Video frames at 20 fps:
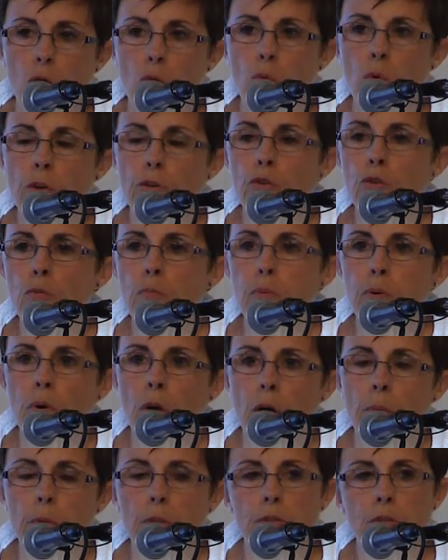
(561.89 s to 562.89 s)
when you
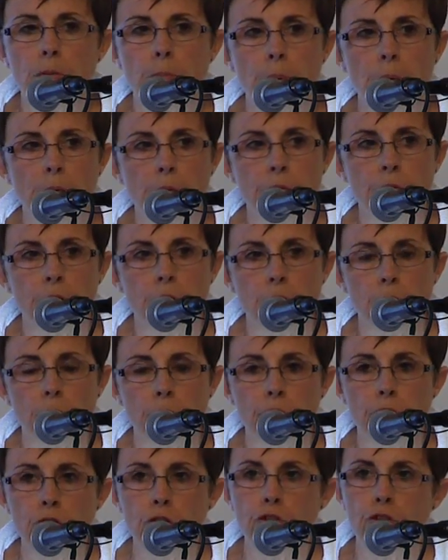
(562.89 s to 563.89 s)
promise a benefit in the
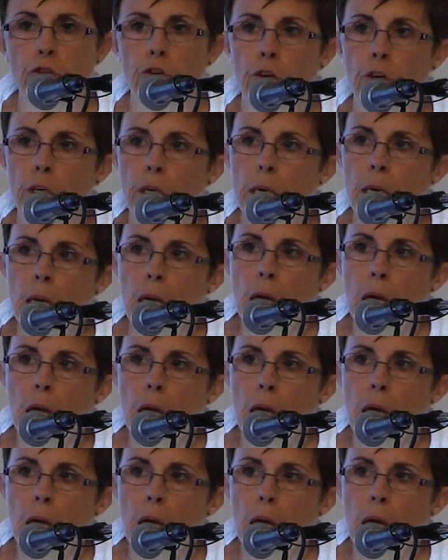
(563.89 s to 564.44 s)
future,